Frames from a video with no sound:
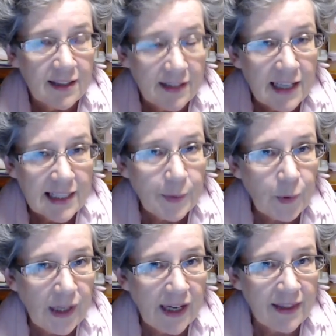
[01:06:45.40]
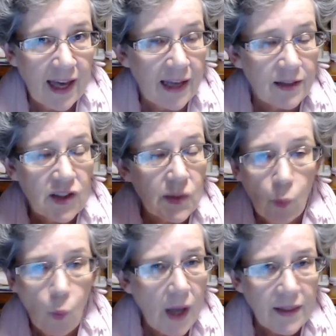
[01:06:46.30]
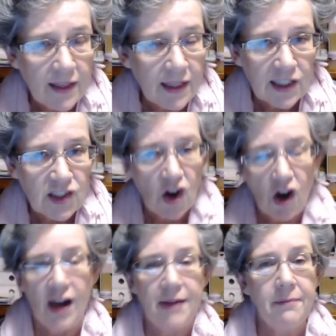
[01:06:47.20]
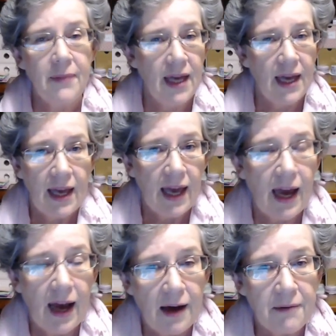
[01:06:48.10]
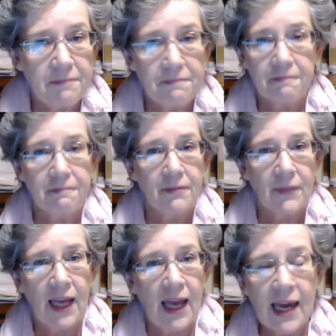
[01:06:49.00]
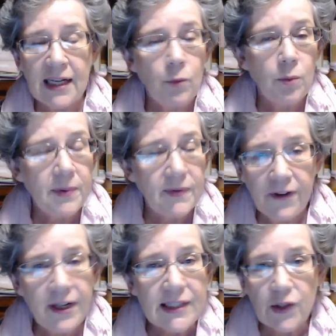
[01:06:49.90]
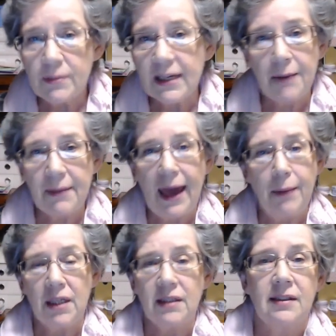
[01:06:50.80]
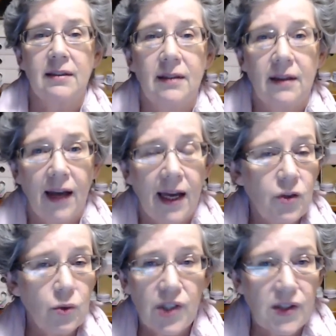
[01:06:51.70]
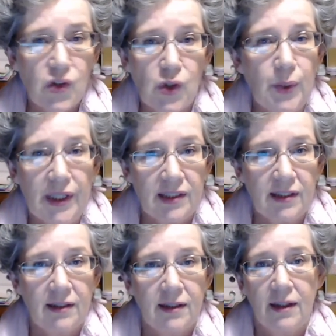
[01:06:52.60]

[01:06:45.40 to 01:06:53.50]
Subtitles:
Start small like that, just one thing at a time, and it will very soon become habit, and you'll just do it.